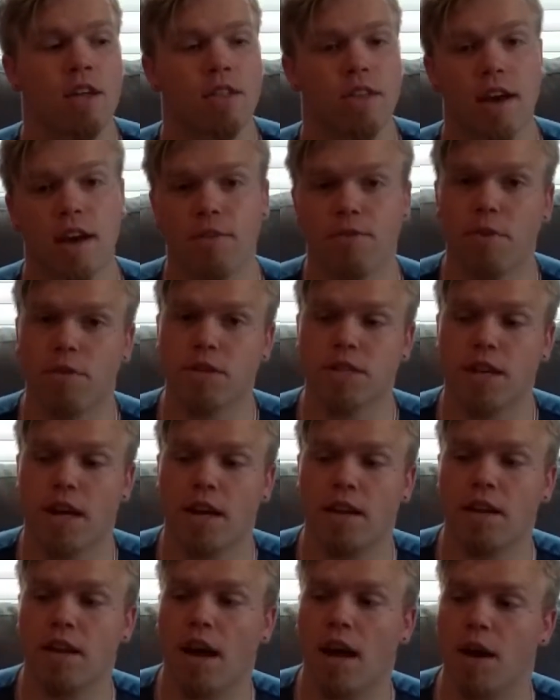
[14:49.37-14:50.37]
The iPhone
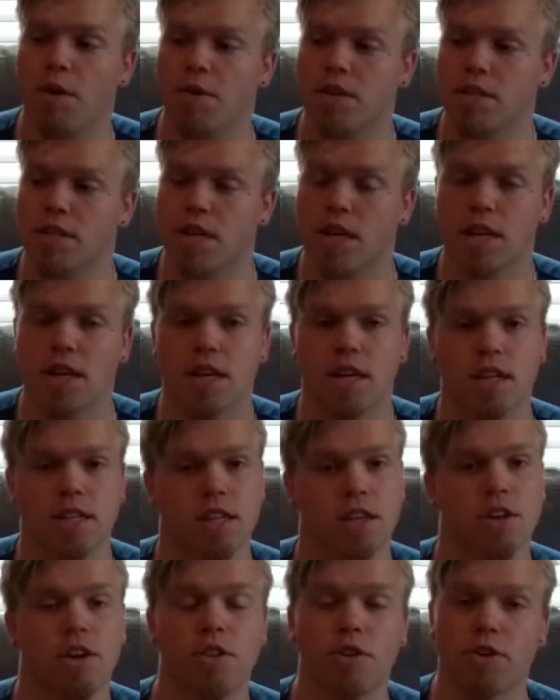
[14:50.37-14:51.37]
X, I would say, is
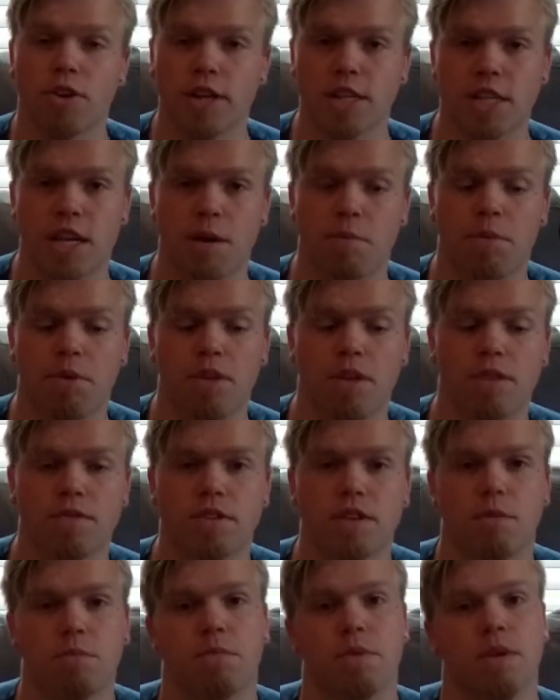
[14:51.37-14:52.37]
another example of
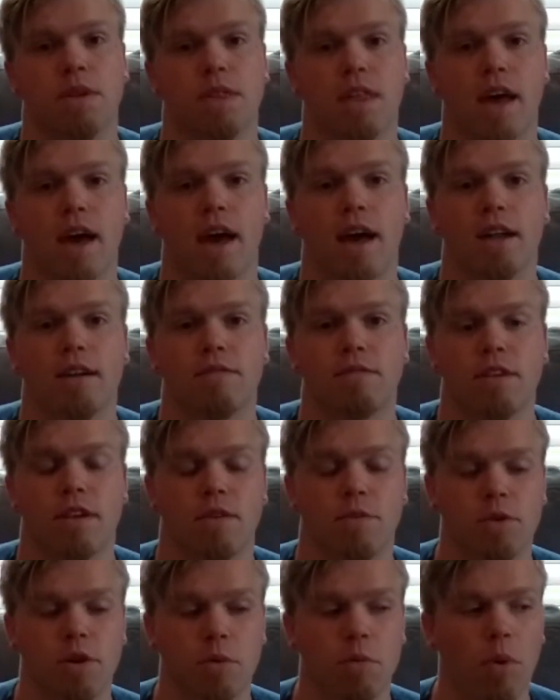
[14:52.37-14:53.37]
something that
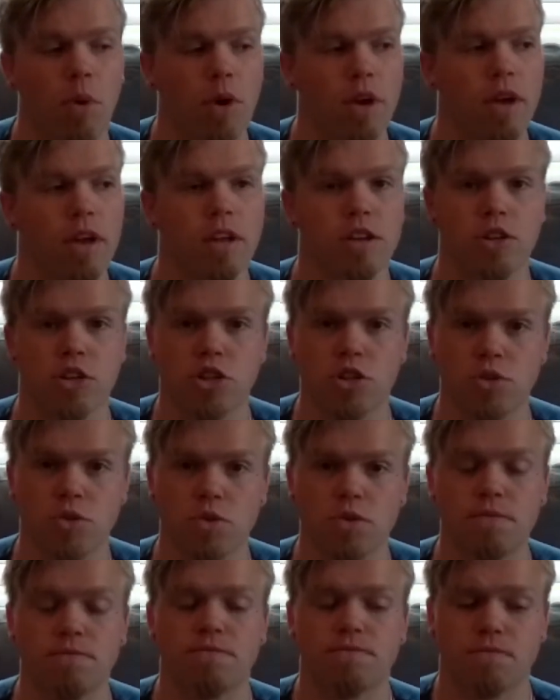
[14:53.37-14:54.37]
when you point and
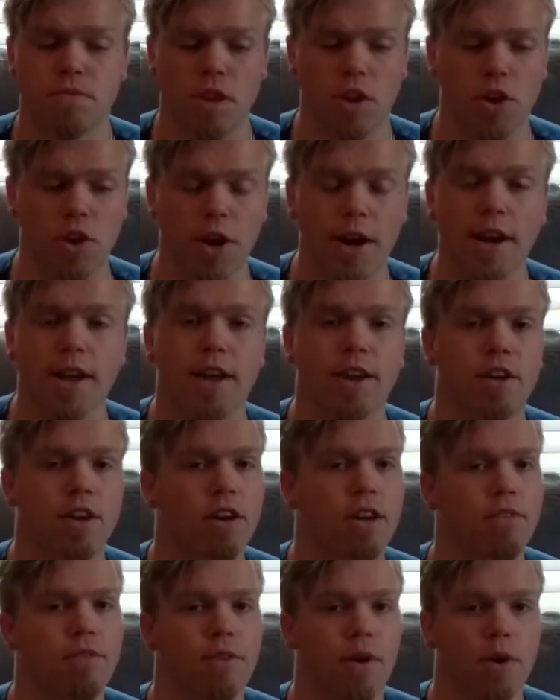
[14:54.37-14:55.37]
shoot, you're going to get a
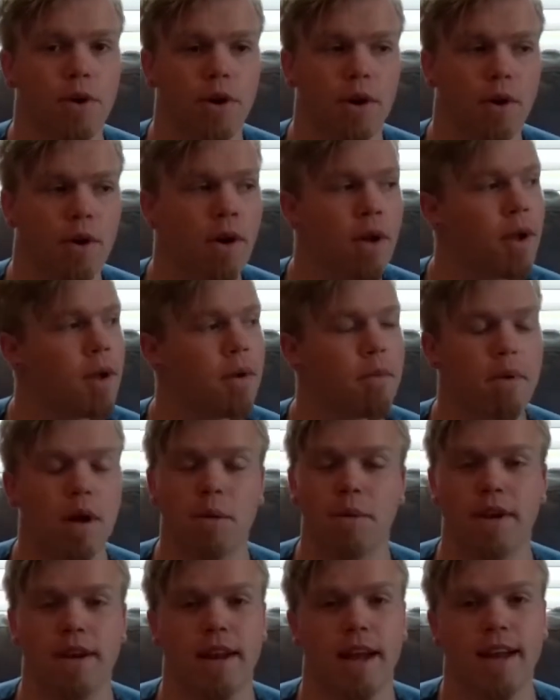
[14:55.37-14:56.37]
good photo,
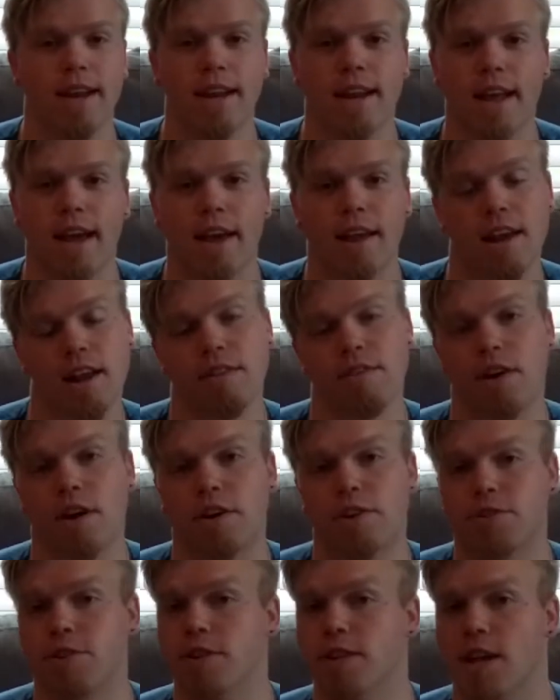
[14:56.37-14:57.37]
probably 99 out of
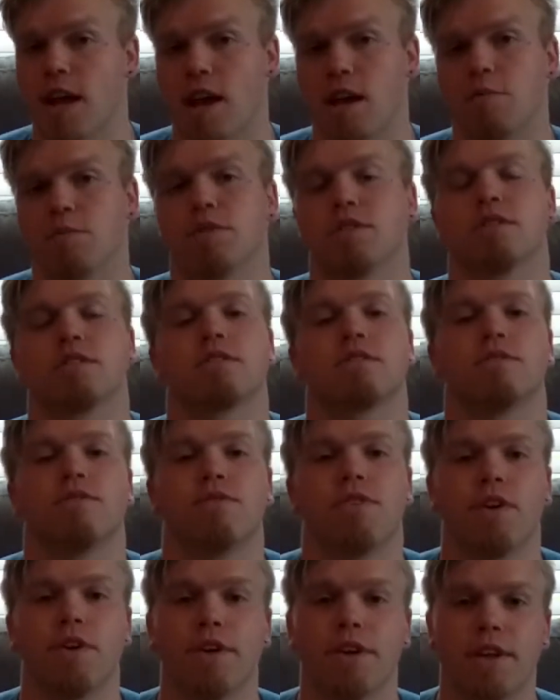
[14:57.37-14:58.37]
100 times.
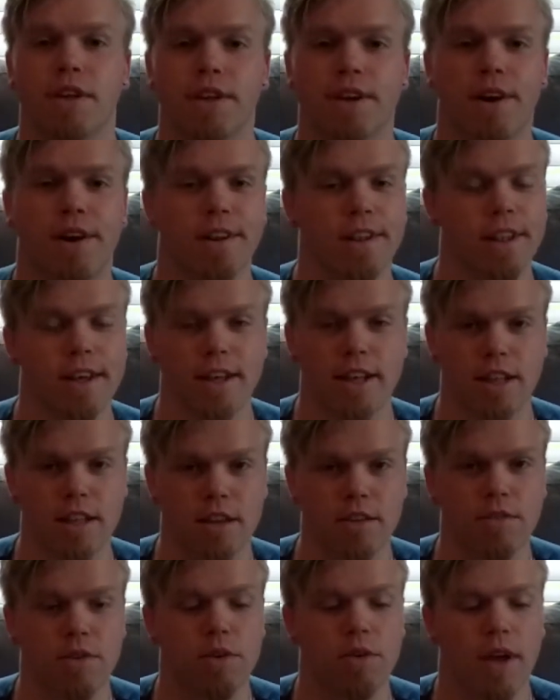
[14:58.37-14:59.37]
Very
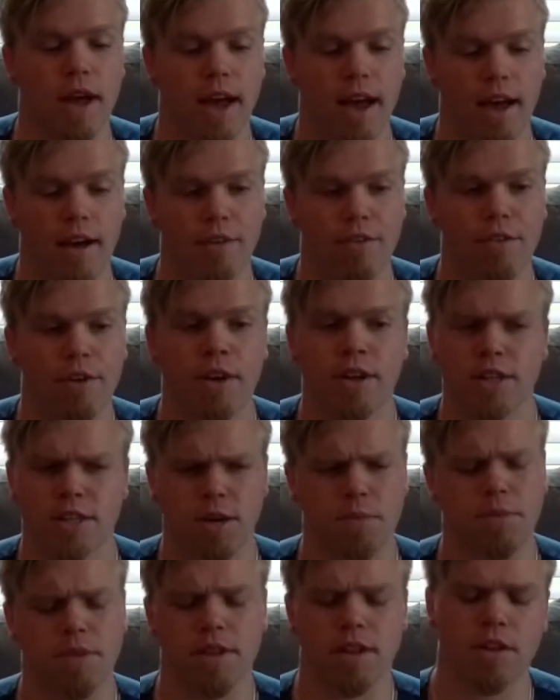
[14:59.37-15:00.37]
unlikely of you to have
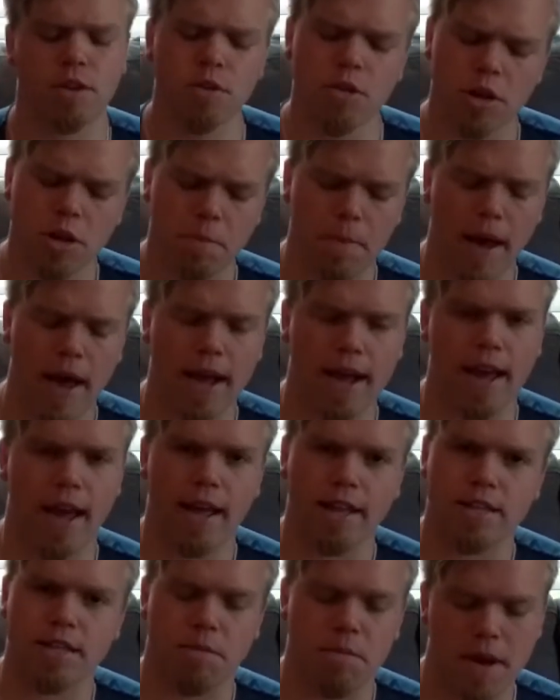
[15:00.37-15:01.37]
something that you look back
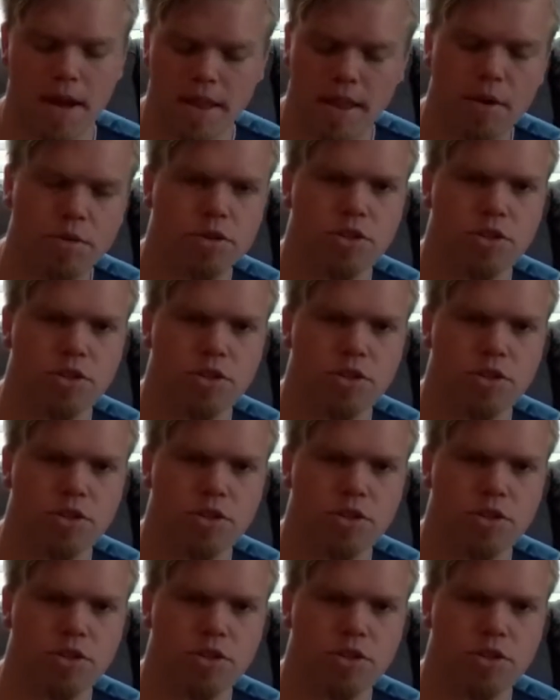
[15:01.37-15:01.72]
at and say, man, that